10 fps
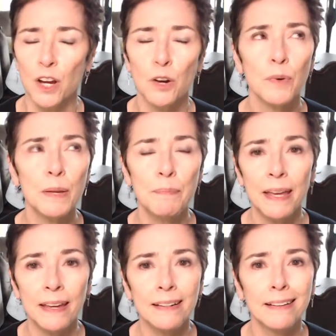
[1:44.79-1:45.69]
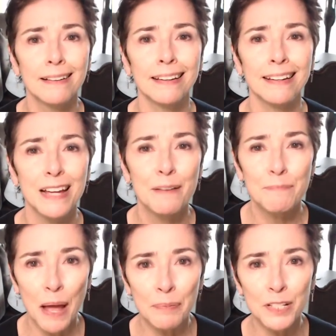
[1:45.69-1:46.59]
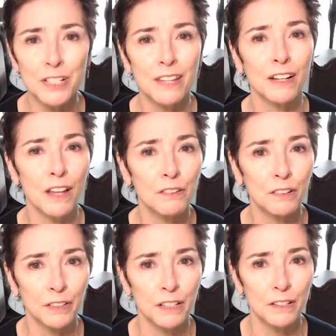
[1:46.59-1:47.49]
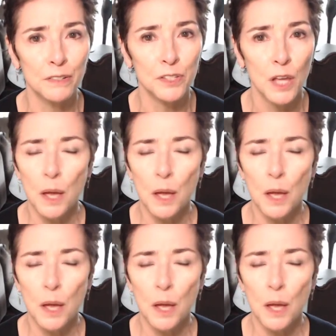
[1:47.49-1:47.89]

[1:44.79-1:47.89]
repeatedly published in the local news,